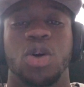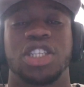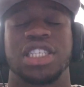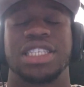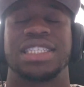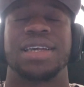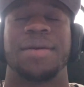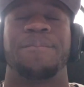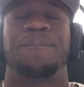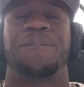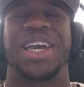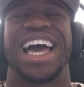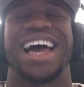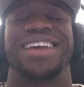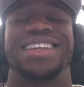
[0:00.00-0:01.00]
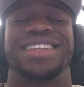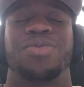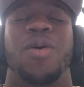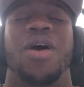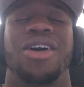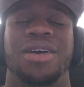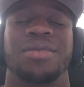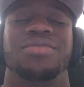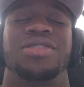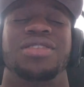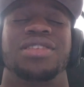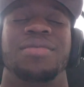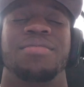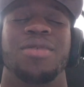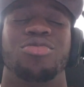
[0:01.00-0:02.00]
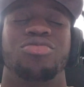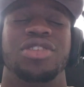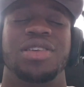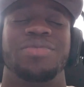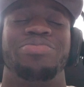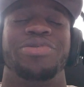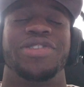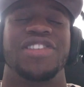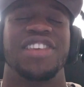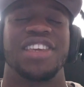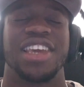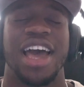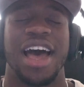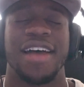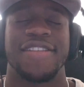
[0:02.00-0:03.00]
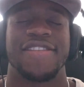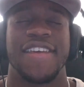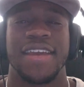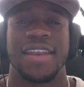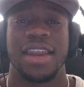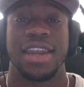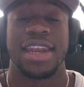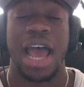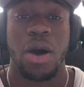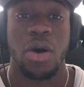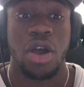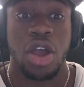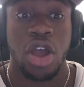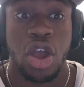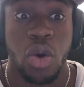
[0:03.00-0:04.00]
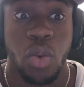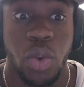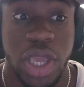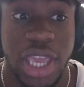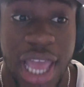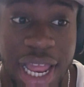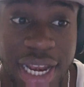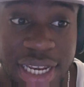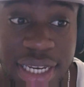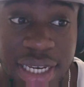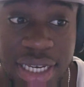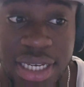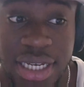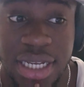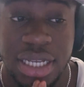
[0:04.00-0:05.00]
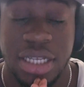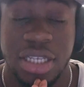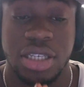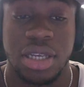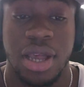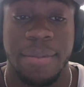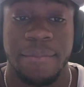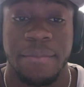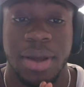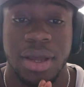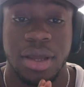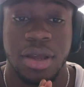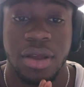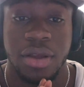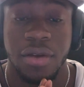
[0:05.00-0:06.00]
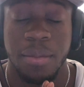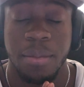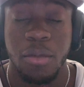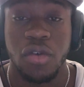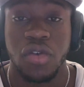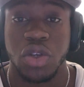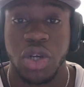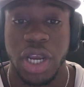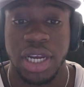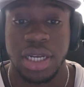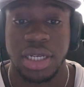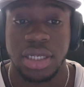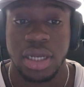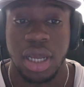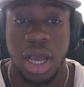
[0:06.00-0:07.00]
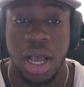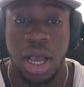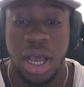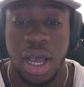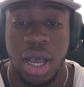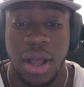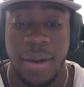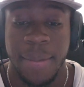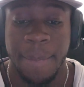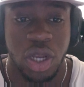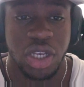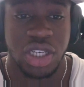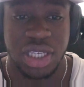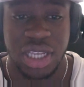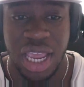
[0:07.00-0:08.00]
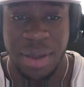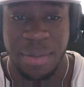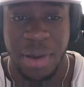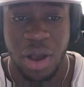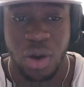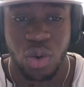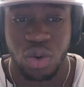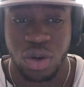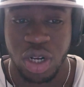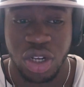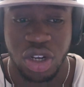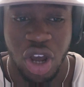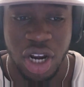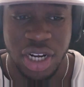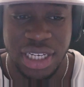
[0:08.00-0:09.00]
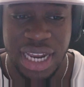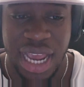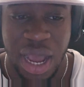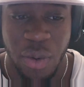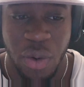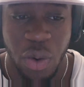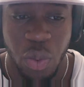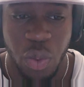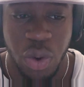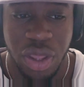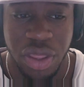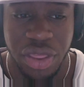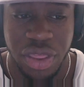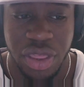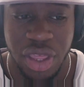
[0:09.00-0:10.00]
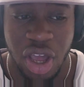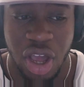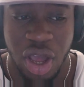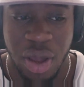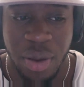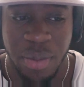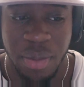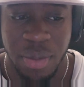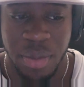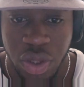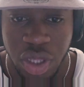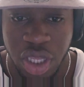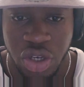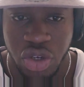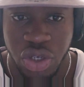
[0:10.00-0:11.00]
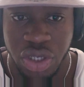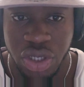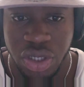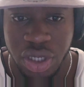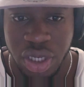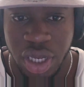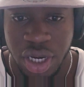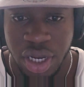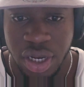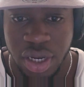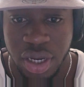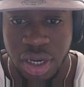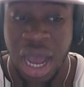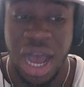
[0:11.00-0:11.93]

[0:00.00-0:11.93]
What's up, guys? Welcome to some more T P C content. Now, we got some movie trailers. Uh, one just came out called The Dark Tower with um with Idris in it.